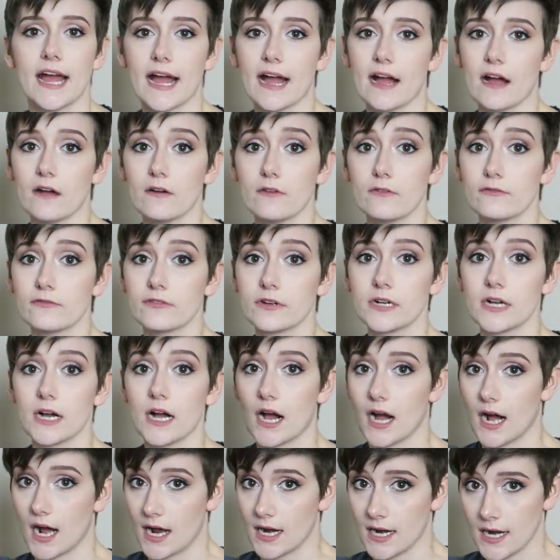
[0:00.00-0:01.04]
have
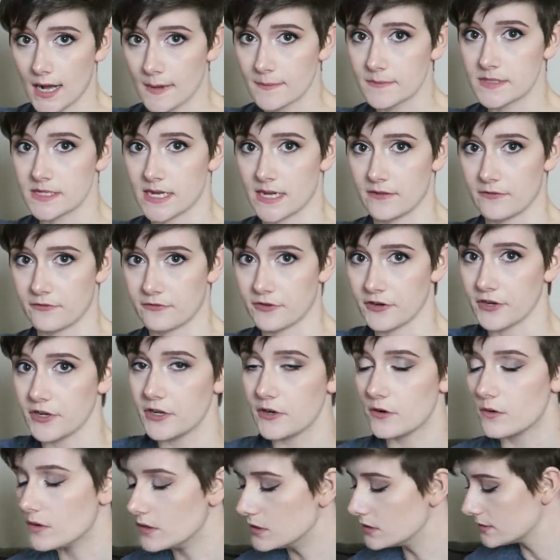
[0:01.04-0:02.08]
an update for
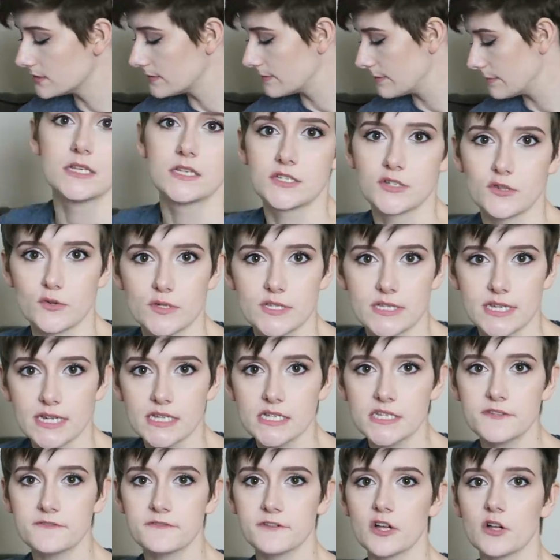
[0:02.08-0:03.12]
you. So
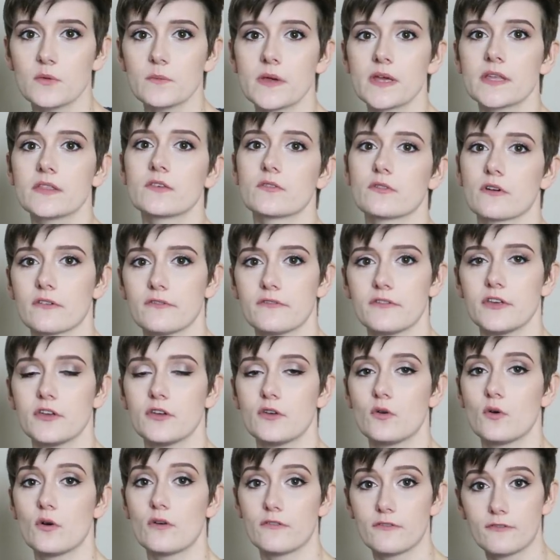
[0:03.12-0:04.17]
since filming the
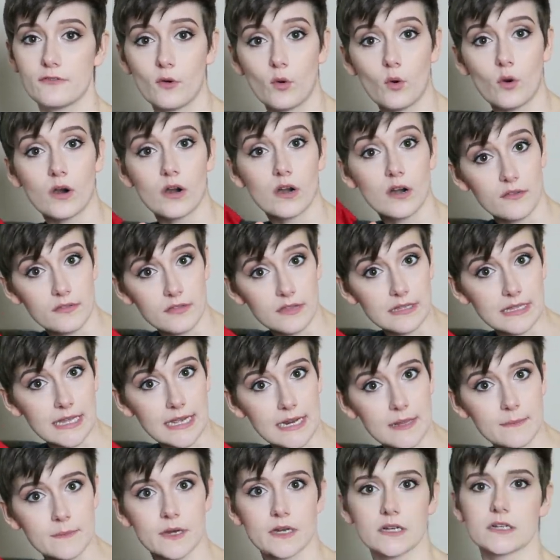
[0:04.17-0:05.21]
review for the
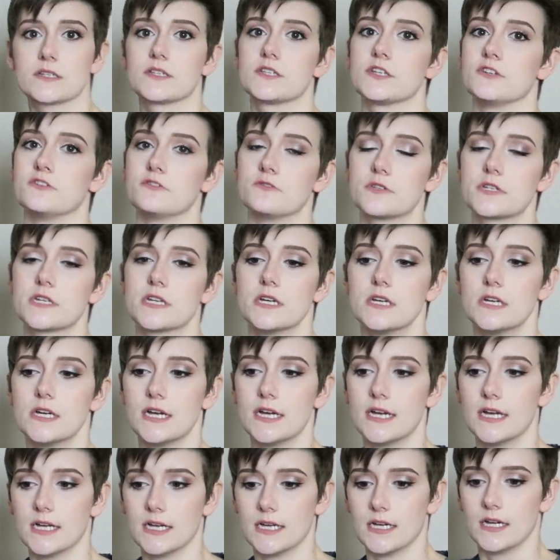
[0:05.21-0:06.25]
Ladybug suit,
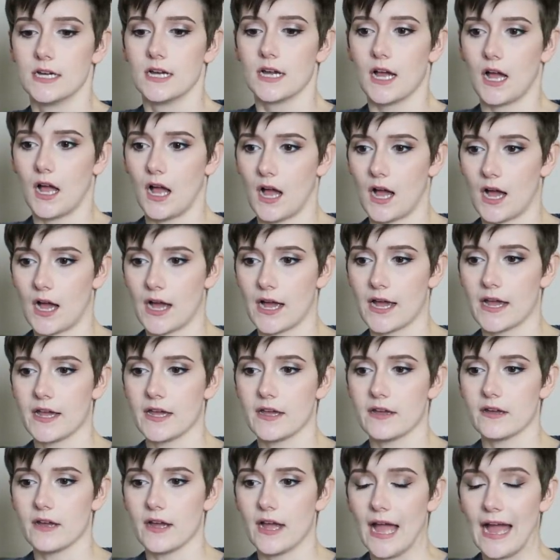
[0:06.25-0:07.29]

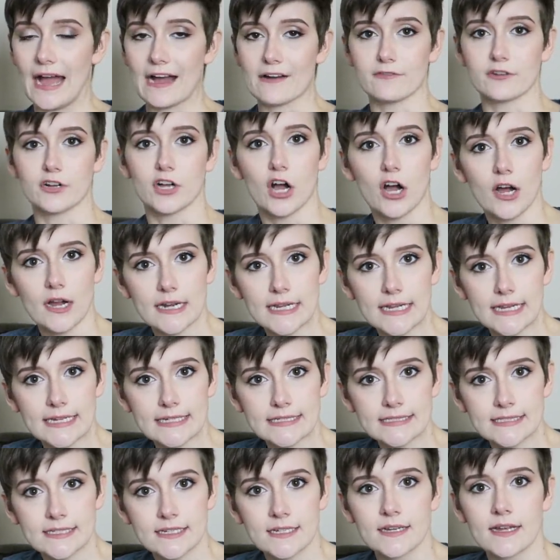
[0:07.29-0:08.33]
I have gone
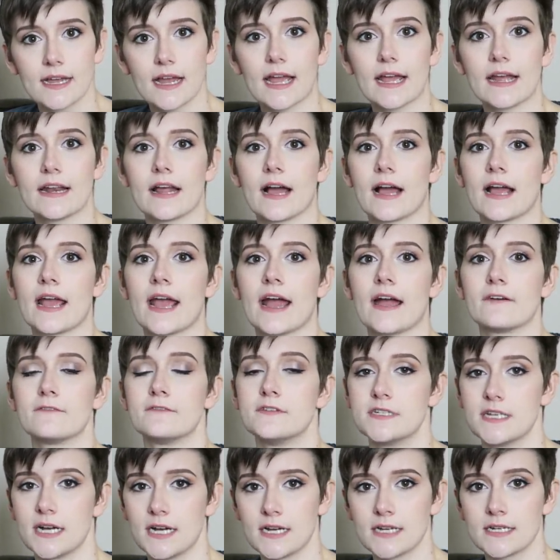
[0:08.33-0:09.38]
in and I
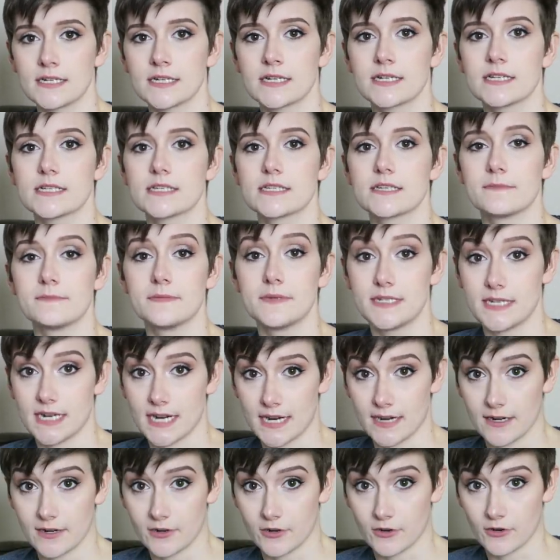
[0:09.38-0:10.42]
have done some
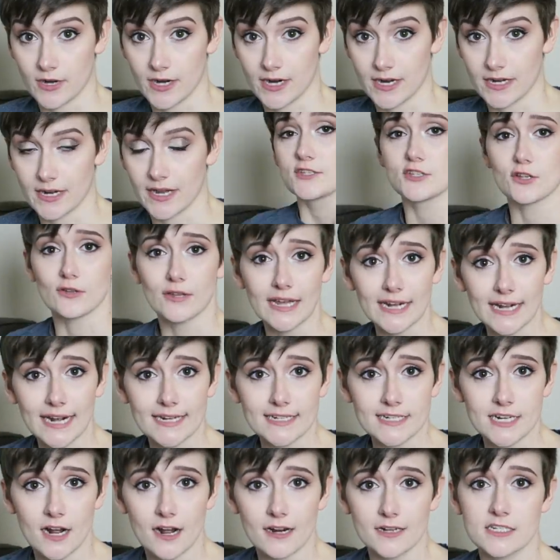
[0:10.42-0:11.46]
tinkering. So like I
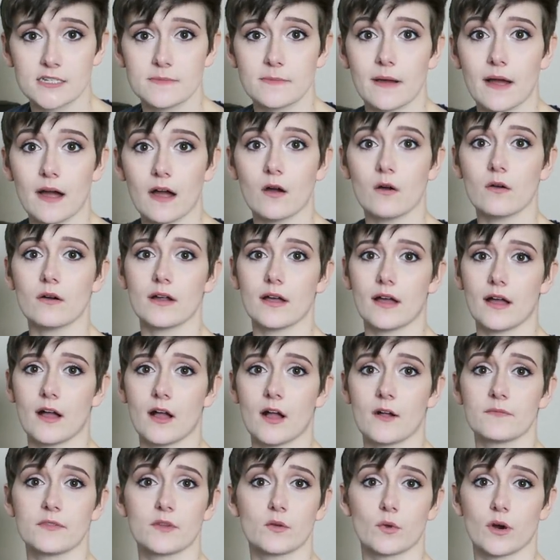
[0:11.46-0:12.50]
talked about,
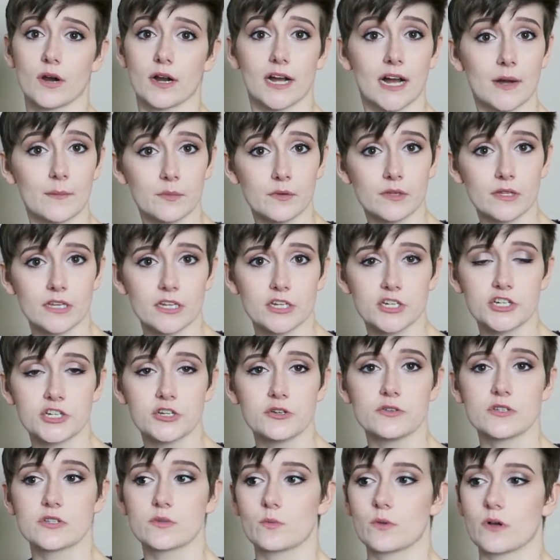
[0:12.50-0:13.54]
there were a couple
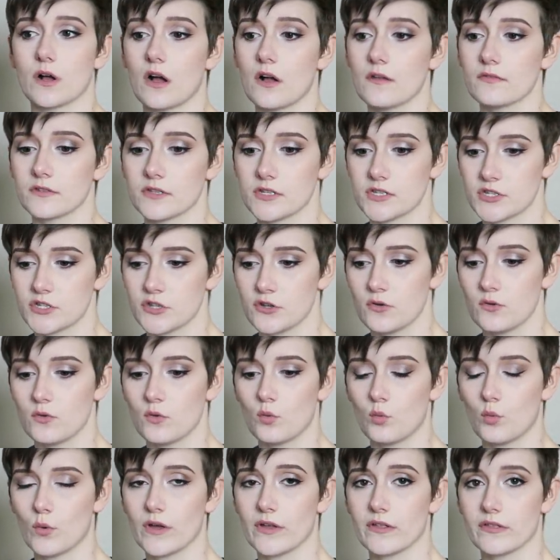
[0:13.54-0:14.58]
issues on the
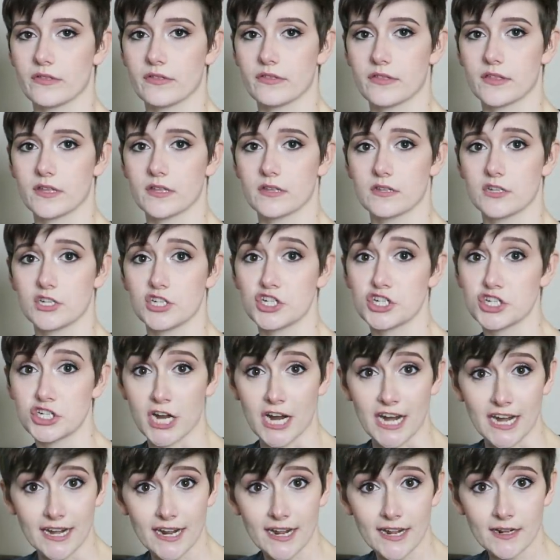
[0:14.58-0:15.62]
suit with
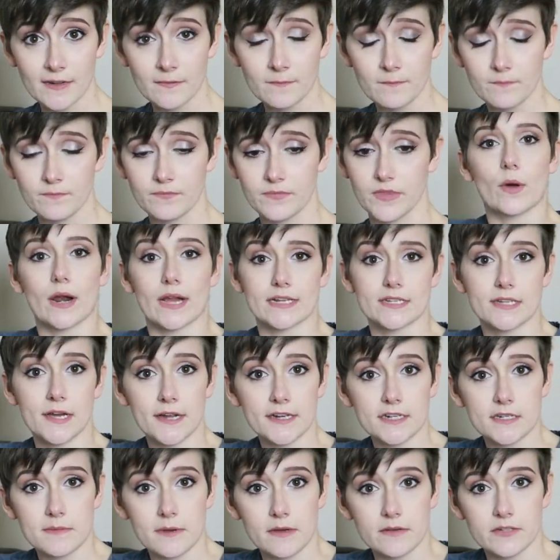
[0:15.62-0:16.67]
shading. What I
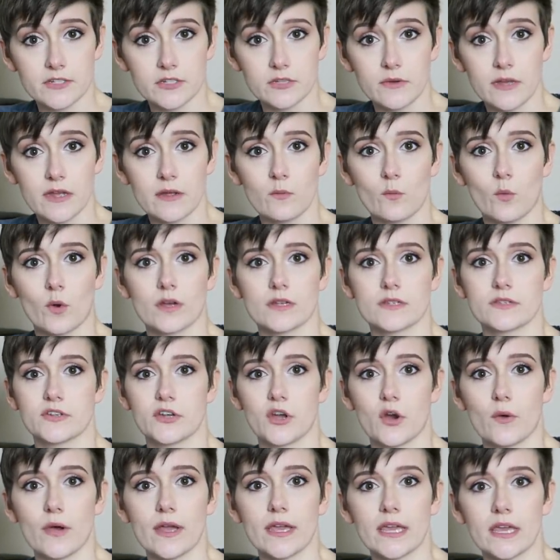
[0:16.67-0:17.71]
talked about doing was
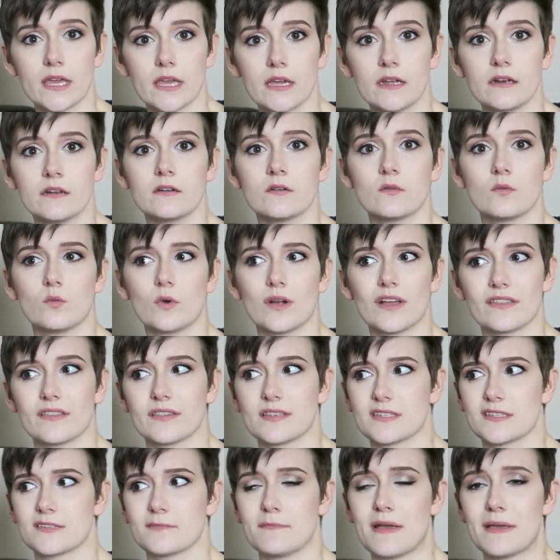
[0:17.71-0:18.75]
going in
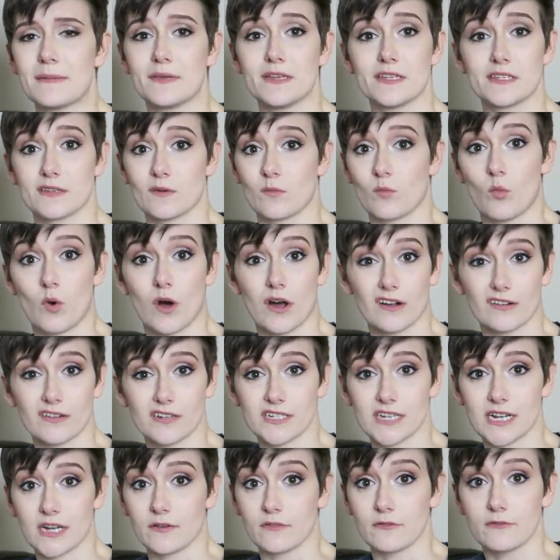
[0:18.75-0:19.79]
with maybe some
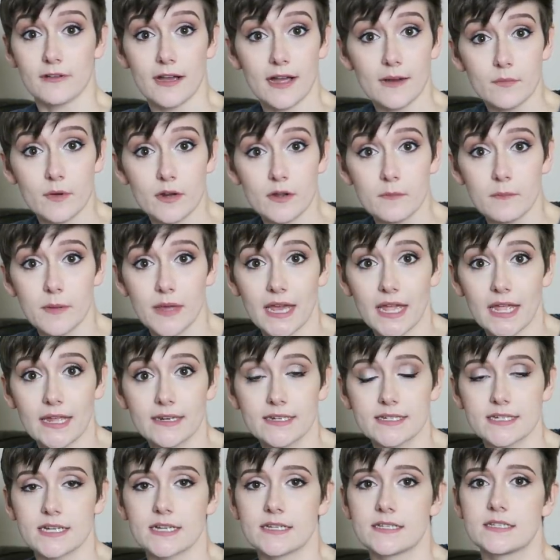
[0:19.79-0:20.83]
watered down fabric
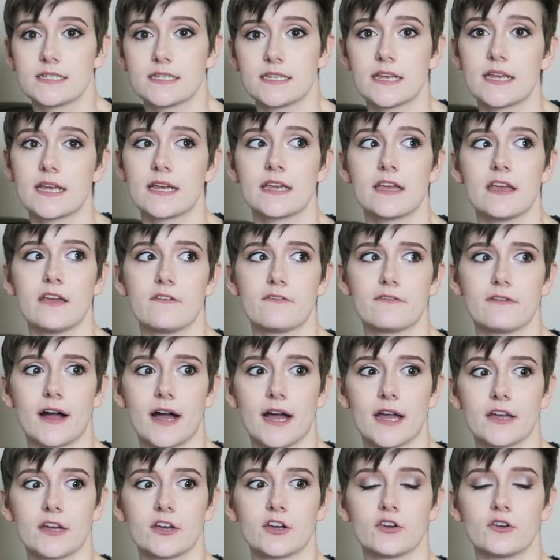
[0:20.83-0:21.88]
paint and seeing if
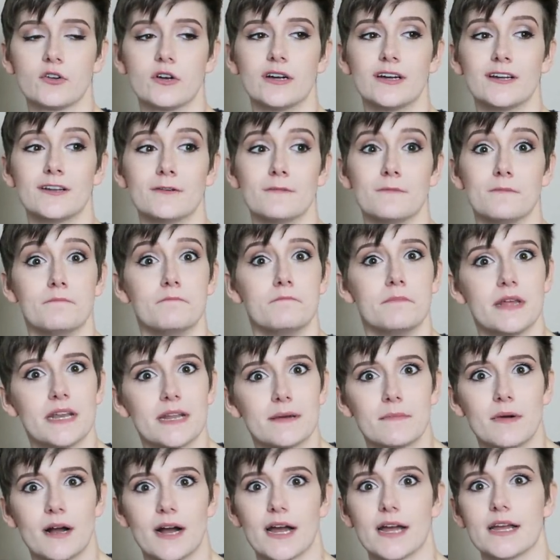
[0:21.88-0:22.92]
I could
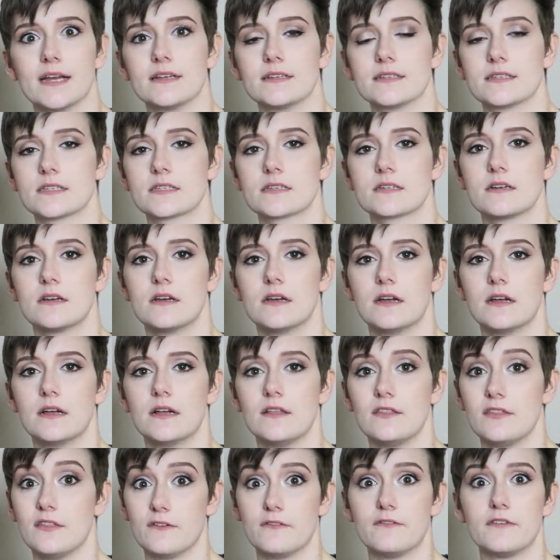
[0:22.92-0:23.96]
minimize
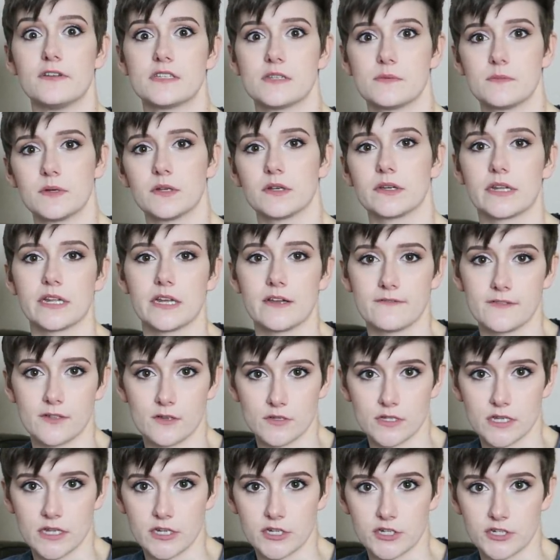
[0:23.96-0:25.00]
the visibility of
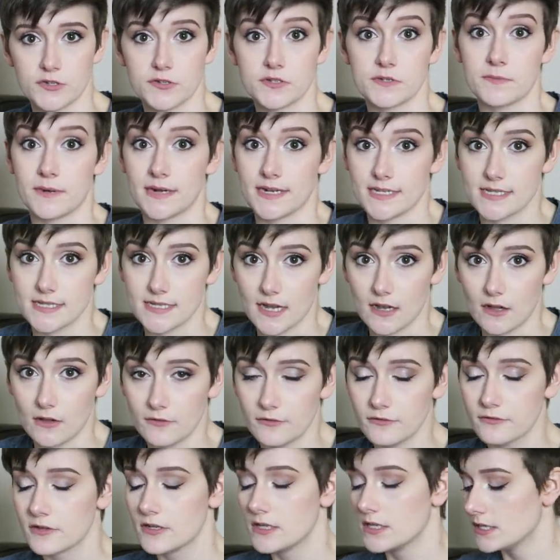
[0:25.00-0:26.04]
those issues
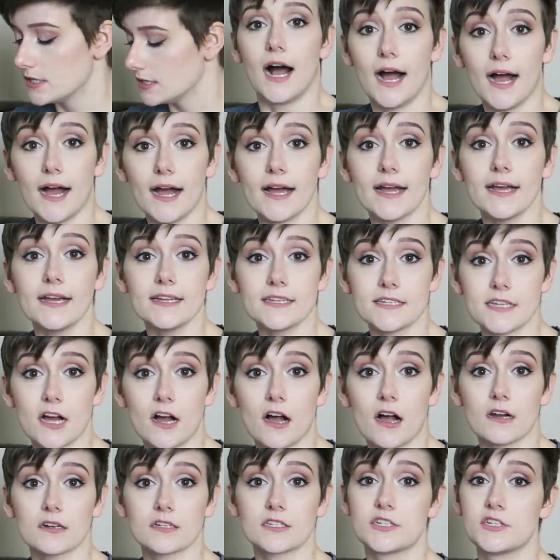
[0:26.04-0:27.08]
myself. I
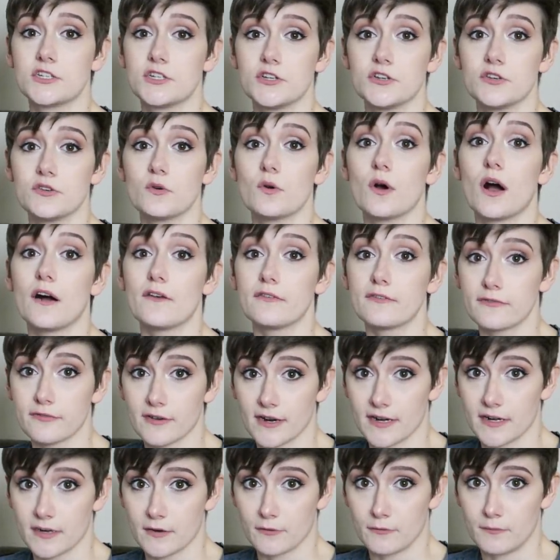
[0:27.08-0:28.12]
talked to a
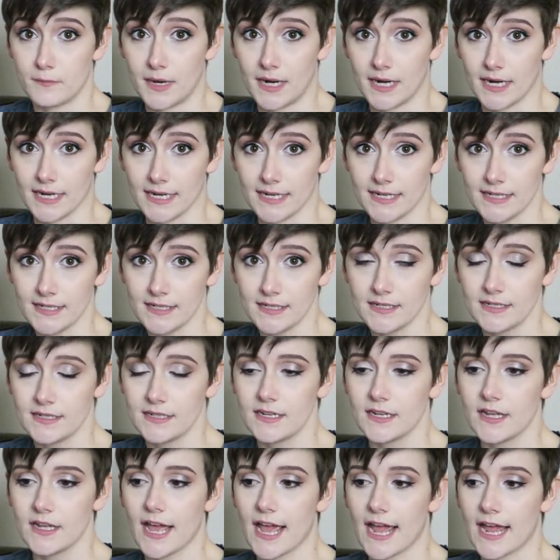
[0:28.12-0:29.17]
friend of mine
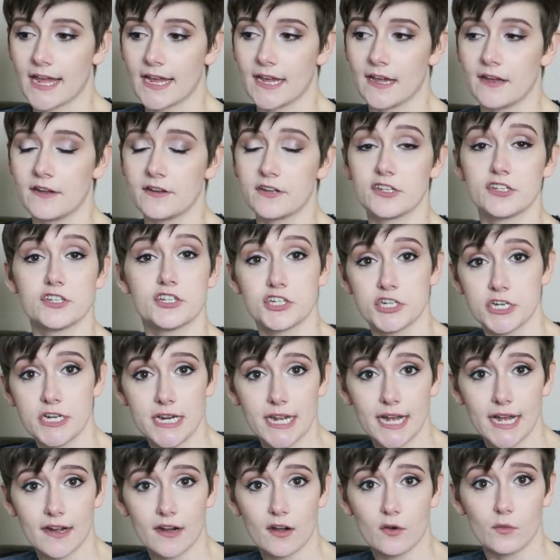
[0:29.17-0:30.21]
and
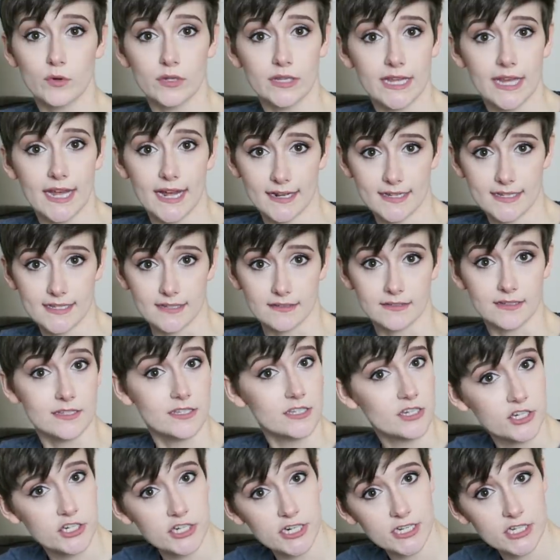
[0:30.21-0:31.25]
she had a really excellent
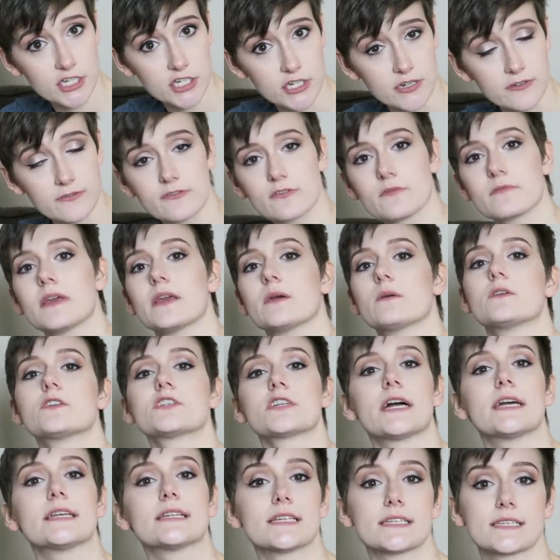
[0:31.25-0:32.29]
suggestion for me, which
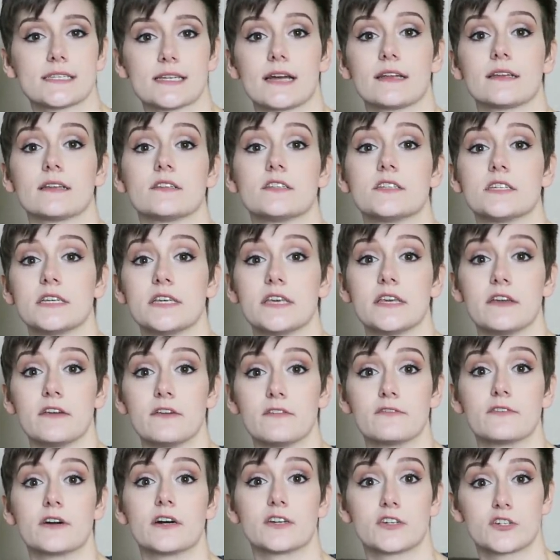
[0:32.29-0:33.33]
I decided to
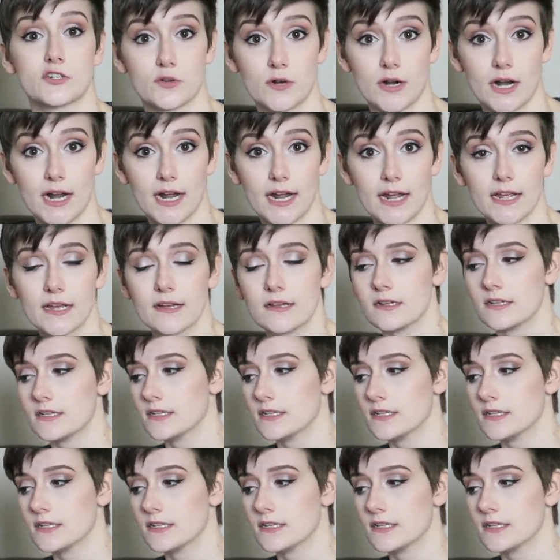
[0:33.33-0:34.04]
give a try.